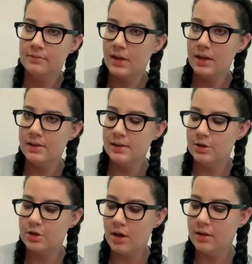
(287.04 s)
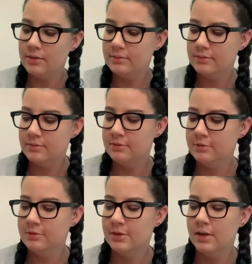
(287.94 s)
a seashell,
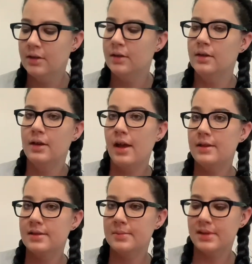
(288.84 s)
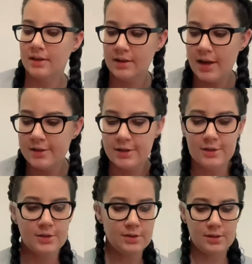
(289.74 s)
and some sunglasses.
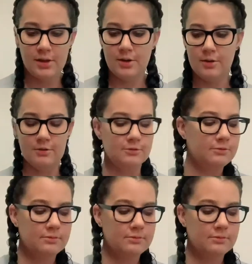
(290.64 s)
So